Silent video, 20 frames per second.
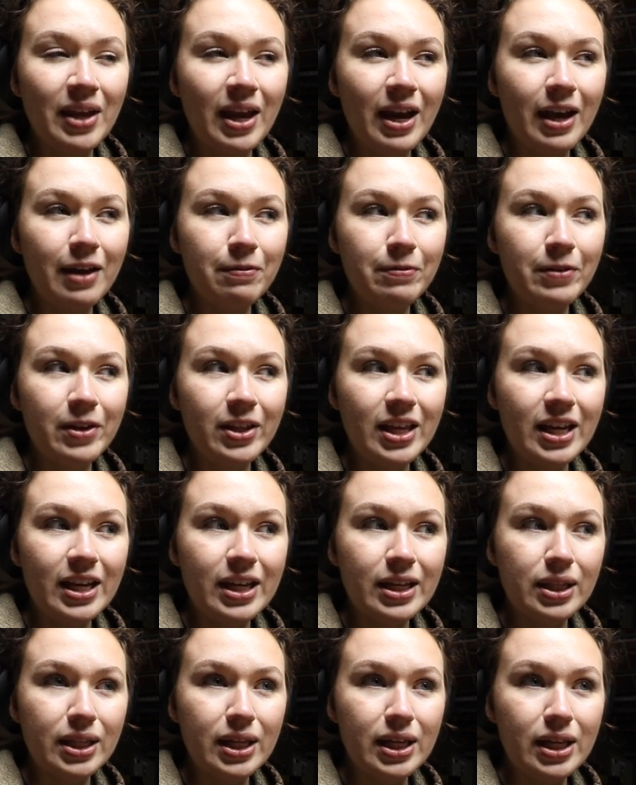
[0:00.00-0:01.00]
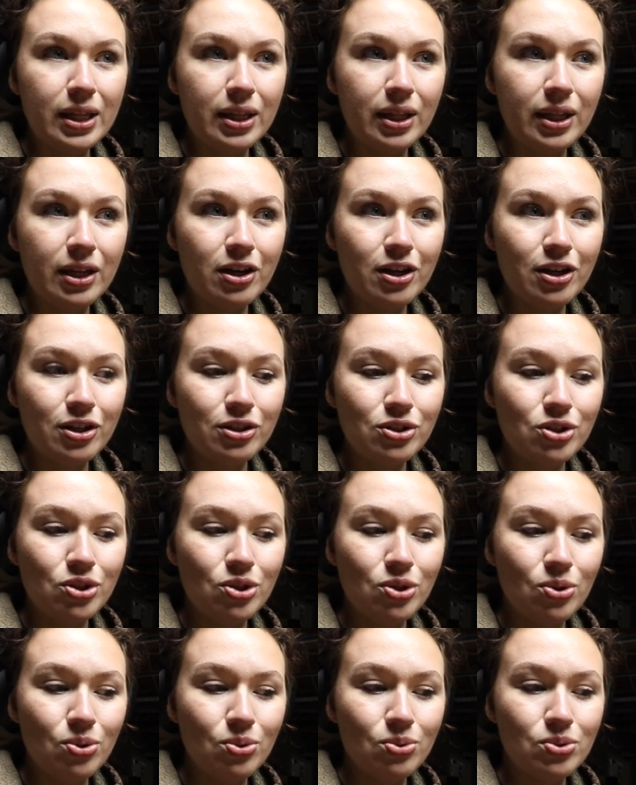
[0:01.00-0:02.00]
I feel like it's easier
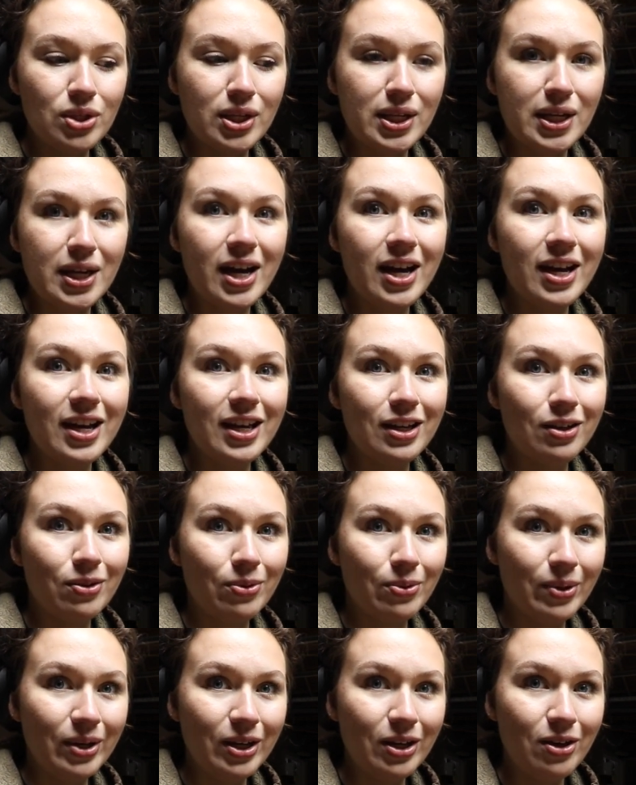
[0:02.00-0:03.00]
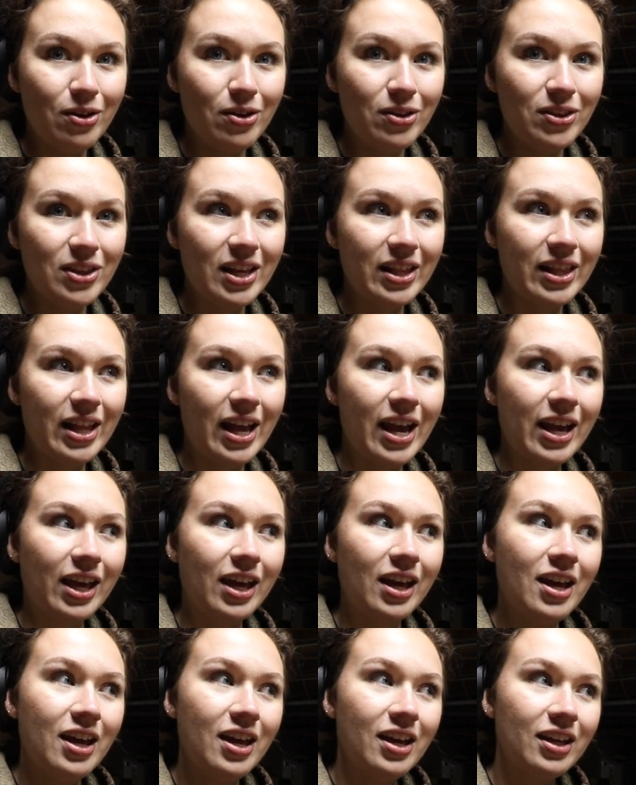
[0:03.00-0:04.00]
to just cut and oil than
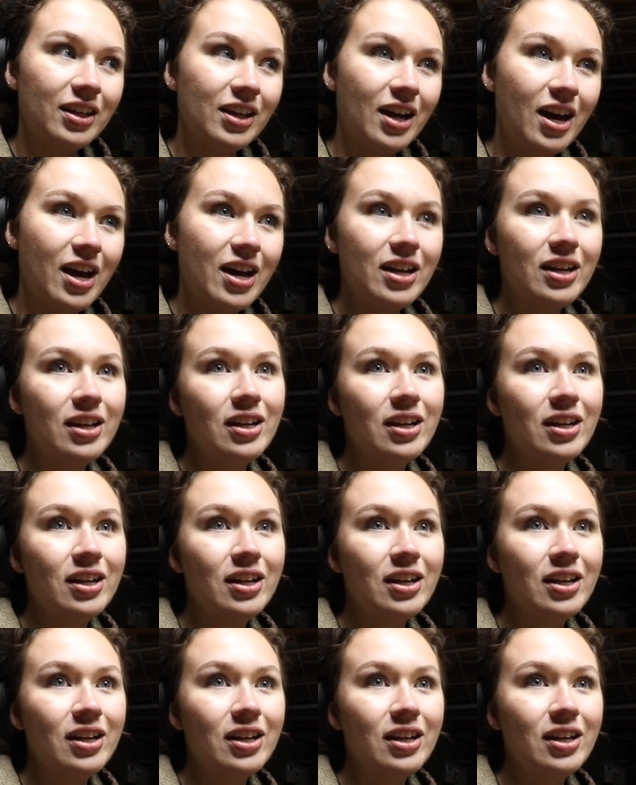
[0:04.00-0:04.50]
like cut,